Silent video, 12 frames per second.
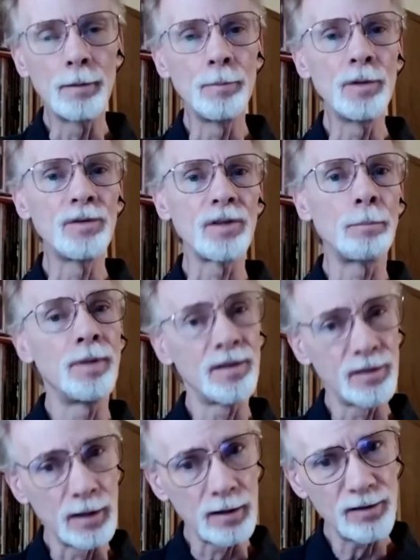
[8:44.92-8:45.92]
music
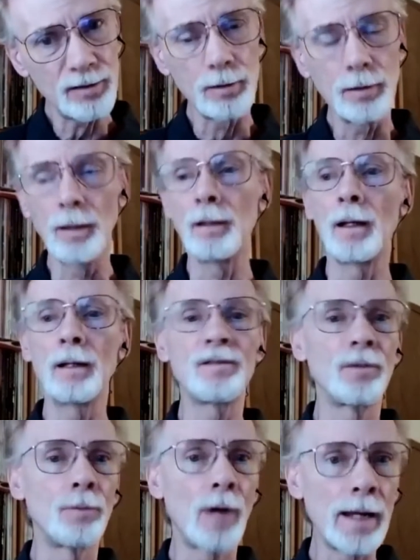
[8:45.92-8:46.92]
business, and
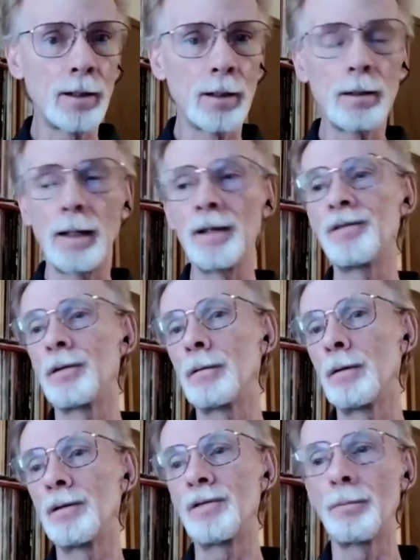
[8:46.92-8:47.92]
as a writer, as
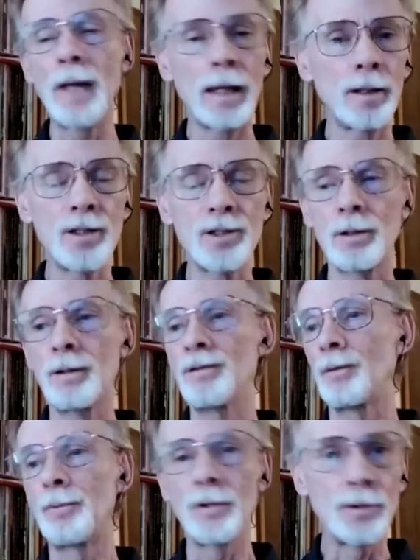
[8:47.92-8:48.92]
a manager,
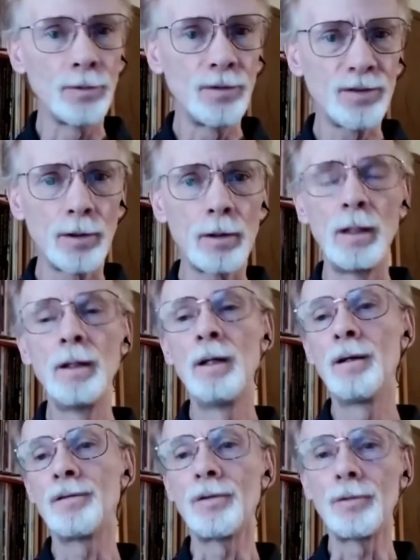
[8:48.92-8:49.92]
as a producer,
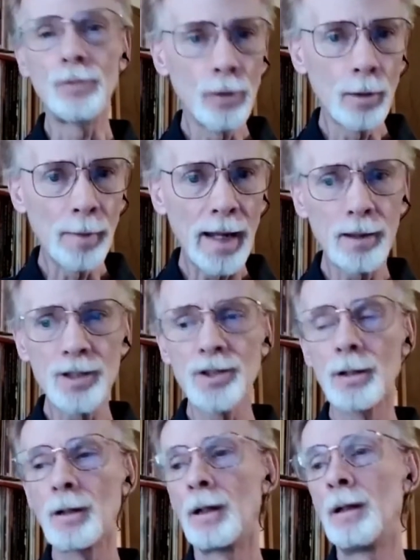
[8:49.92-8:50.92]
as a tour
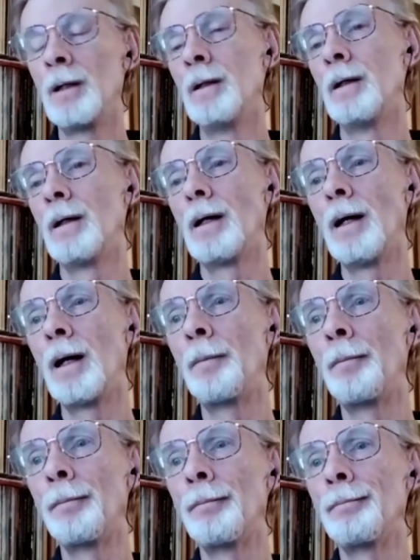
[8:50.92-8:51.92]
manager.
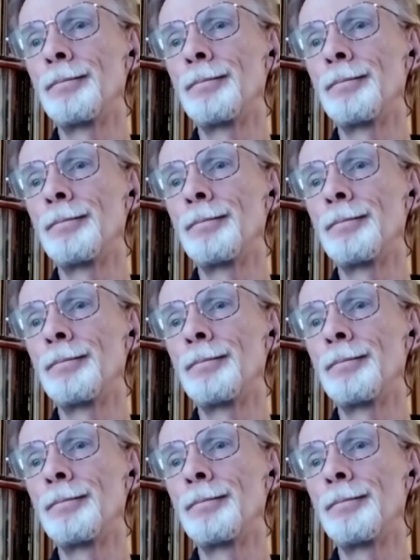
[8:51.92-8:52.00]
I